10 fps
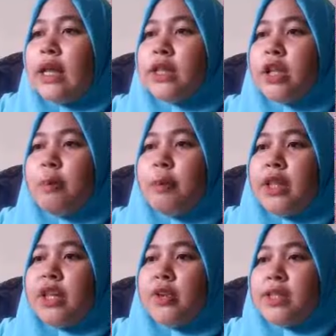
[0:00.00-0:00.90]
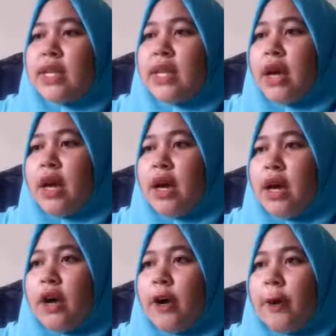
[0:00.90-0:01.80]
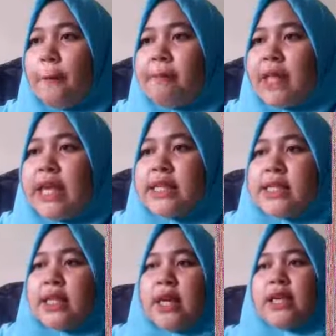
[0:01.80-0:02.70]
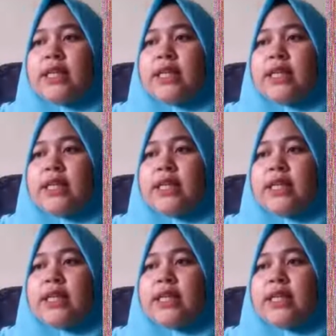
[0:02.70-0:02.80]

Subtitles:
Anthropolinguistic is